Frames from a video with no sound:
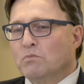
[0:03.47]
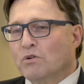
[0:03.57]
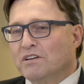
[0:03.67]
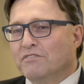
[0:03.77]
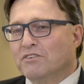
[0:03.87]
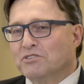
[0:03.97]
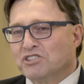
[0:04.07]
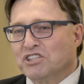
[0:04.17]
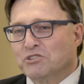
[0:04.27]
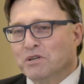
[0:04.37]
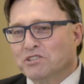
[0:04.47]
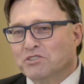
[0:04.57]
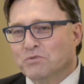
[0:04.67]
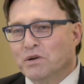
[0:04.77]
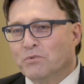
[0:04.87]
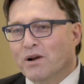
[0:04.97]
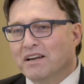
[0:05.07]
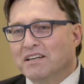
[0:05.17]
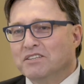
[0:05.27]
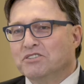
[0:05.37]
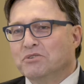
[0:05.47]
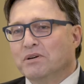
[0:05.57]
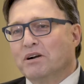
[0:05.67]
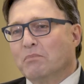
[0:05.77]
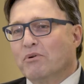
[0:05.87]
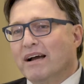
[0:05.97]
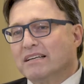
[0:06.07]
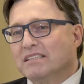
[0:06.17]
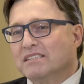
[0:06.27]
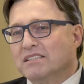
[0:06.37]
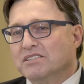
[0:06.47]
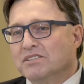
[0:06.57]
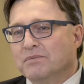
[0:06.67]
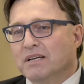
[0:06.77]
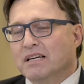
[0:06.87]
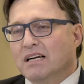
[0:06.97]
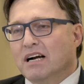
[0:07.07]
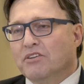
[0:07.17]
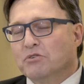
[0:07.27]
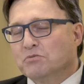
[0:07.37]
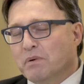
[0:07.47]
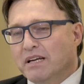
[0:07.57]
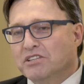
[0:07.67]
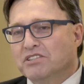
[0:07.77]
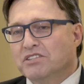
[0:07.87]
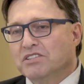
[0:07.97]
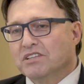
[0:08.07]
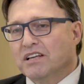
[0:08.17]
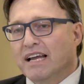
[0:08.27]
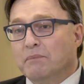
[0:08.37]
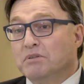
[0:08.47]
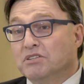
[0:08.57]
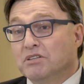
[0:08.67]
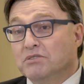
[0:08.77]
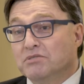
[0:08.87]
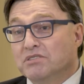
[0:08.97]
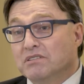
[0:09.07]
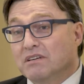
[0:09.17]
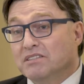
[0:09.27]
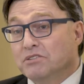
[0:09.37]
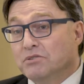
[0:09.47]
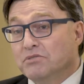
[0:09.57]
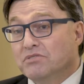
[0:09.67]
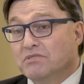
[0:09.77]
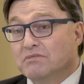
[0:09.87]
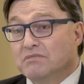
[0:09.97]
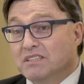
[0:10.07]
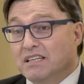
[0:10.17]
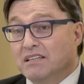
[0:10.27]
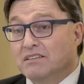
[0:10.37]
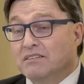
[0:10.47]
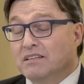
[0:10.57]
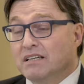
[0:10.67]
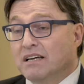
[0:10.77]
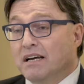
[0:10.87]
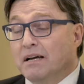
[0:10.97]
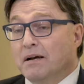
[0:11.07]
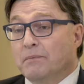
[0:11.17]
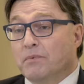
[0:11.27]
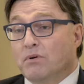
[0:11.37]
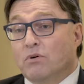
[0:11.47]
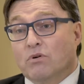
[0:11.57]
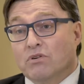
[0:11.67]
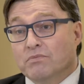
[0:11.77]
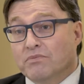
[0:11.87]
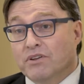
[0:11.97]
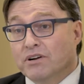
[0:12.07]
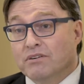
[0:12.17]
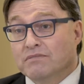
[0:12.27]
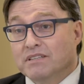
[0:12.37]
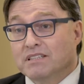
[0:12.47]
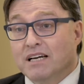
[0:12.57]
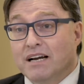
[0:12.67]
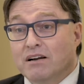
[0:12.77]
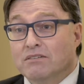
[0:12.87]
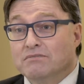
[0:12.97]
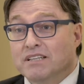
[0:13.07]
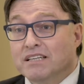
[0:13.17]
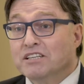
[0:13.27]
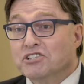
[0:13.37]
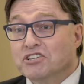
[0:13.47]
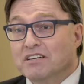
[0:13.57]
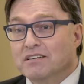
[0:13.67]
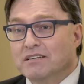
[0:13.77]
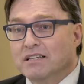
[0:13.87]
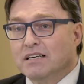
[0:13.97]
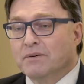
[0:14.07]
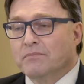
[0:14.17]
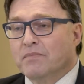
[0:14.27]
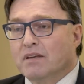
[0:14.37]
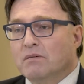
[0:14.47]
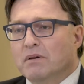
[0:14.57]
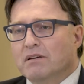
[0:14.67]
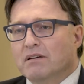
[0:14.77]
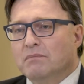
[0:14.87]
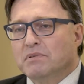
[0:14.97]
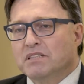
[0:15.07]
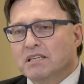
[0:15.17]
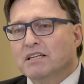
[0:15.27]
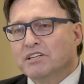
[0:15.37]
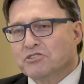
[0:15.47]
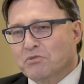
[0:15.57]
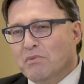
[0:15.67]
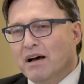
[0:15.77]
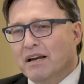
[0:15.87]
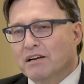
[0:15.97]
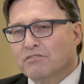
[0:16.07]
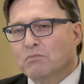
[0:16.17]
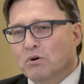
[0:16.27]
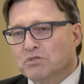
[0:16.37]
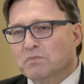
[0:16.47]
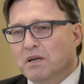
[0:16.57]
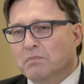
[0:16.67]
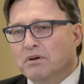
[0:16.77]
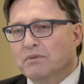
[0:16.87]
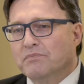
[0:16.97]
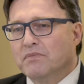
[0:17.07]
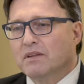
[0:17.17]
more difficult situations we run into in our practices are those patients that happen to lose a tooth, teeth, or their entire dentition. It can be particularly traumatic for most people.